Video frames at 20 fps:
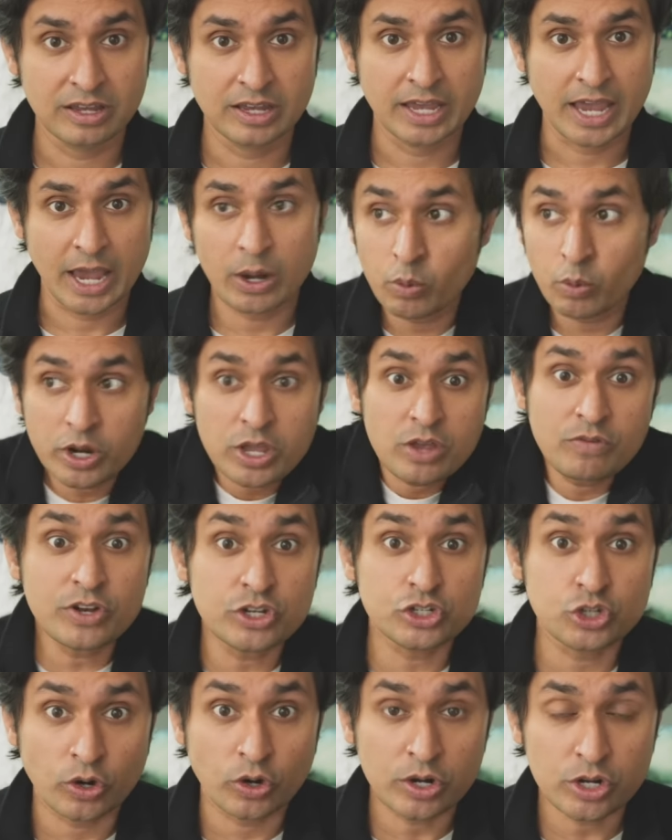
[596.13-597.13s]
And what are you even
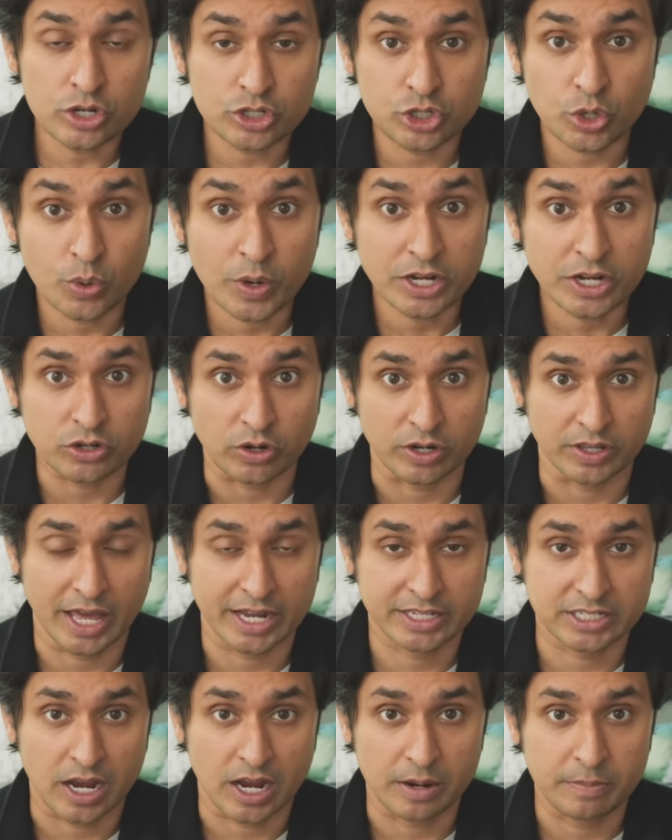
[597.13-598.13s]
doing during that
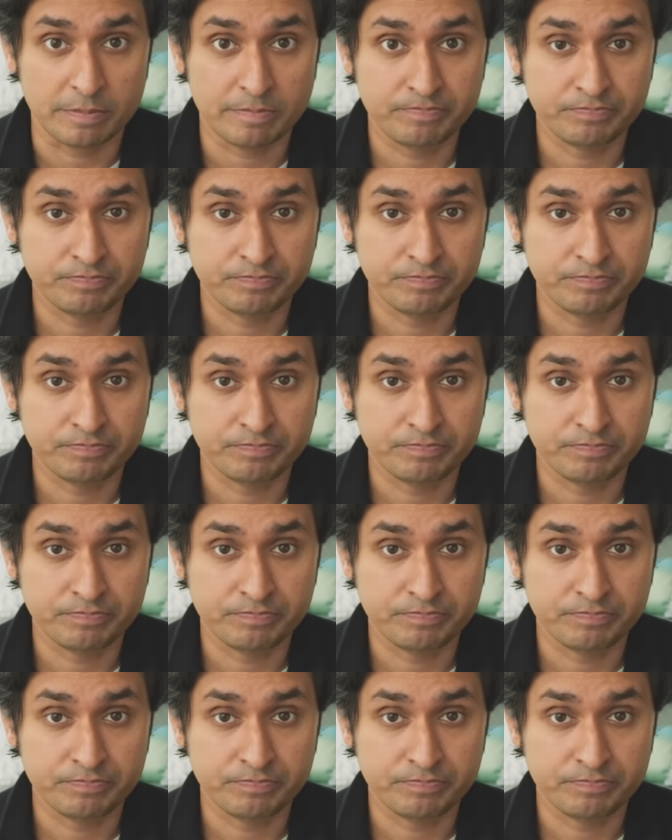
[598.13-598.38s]
time?